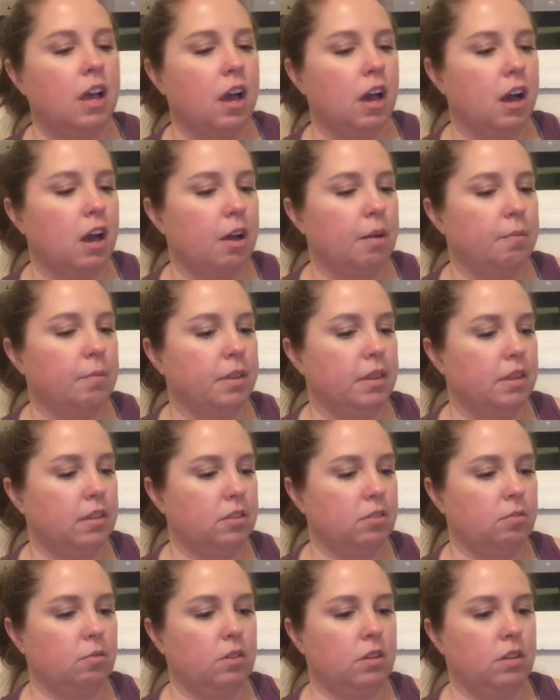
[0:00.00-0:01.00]
But
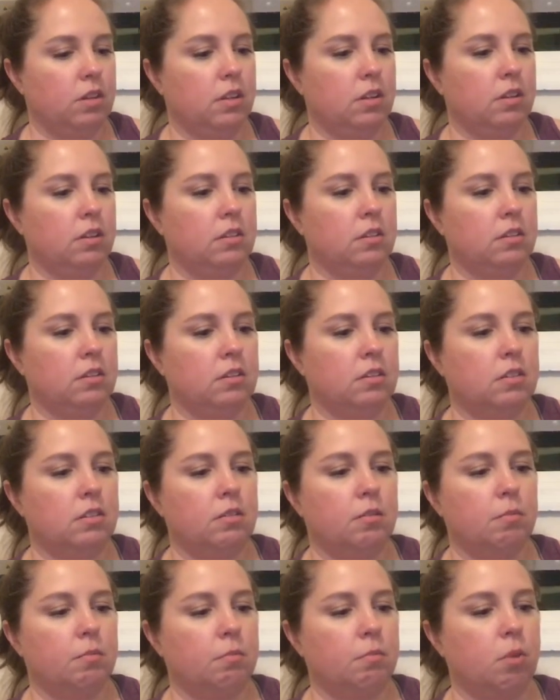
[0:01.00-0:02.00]
this one is
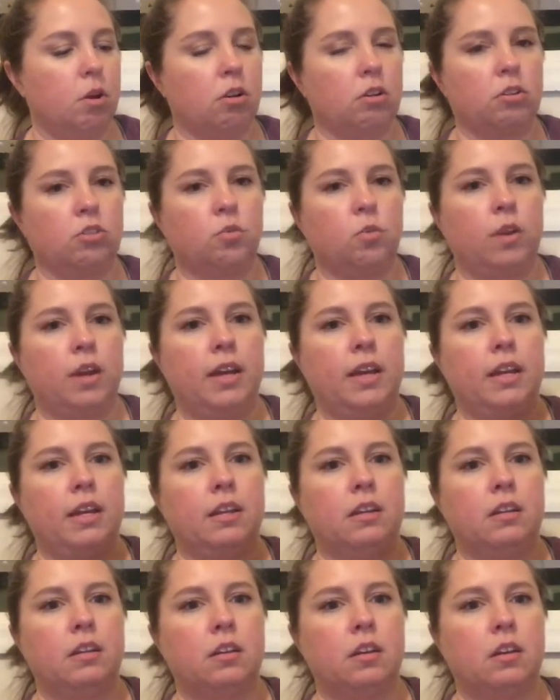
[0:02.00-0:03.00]
Mark
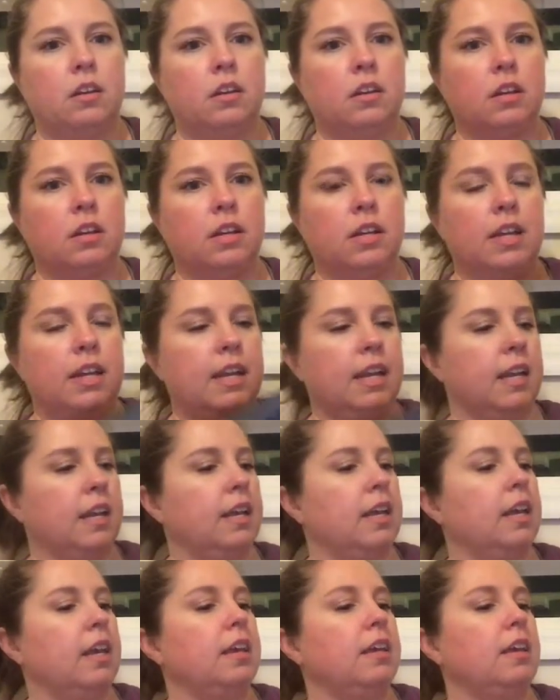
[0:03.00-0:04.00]
Twain,
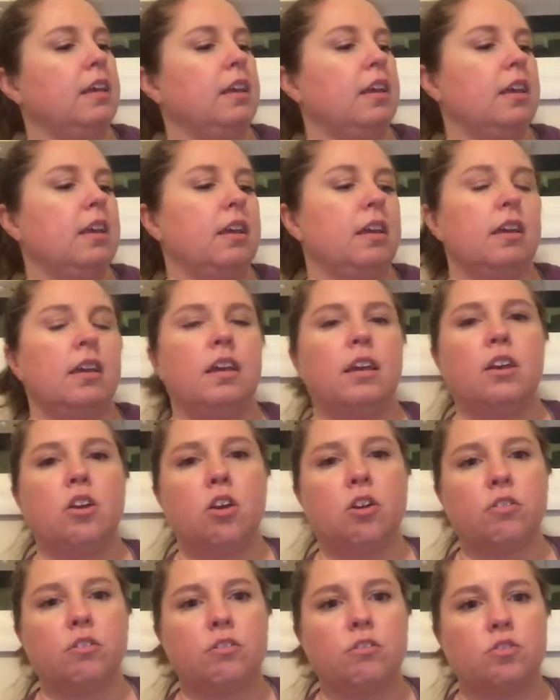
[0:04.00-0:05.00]
Connecticut Yankee in King
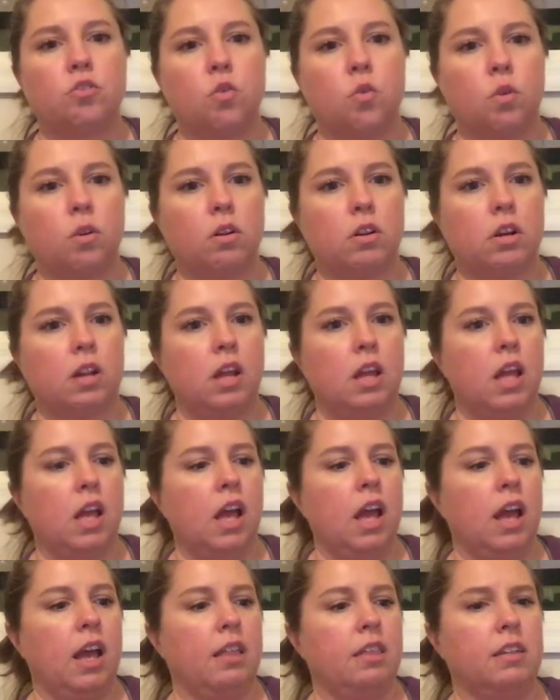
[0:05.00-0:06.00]
Arthur's Court,
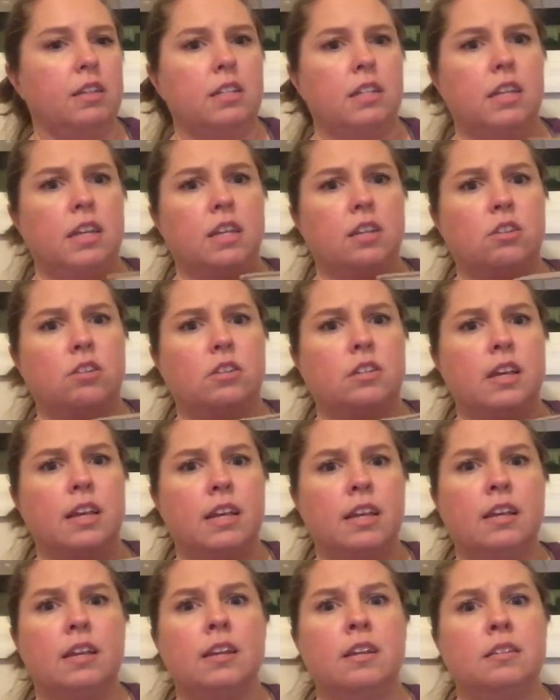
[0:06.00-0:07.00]
and this thing looks
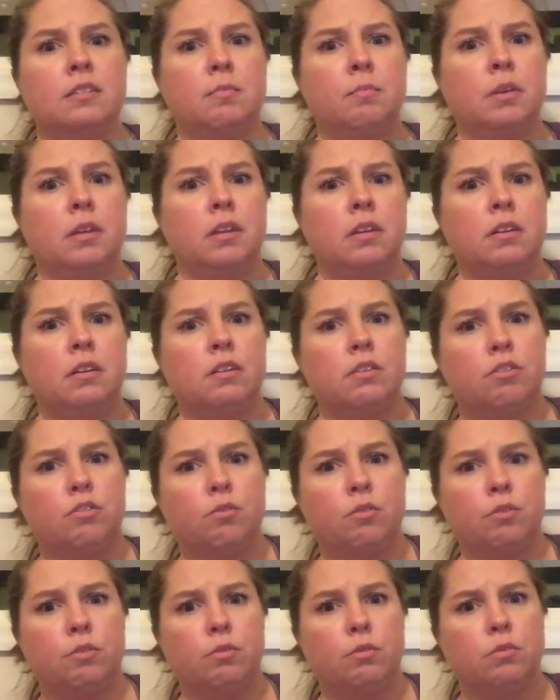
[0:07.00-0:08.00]
like it has been
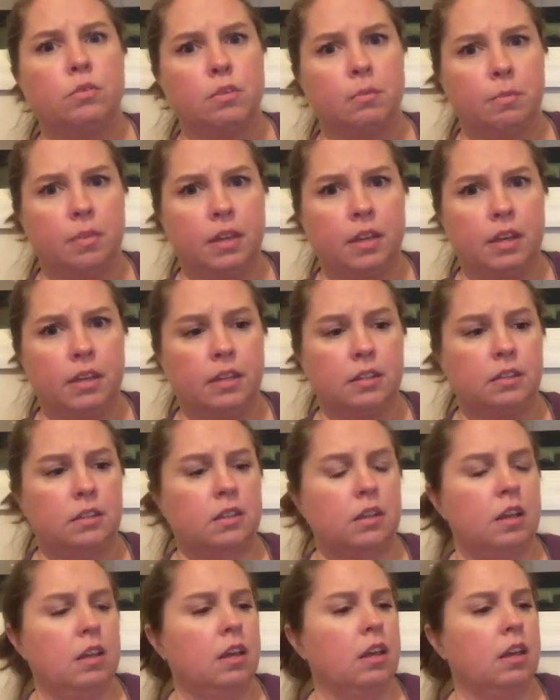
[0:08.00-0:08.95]
through some things.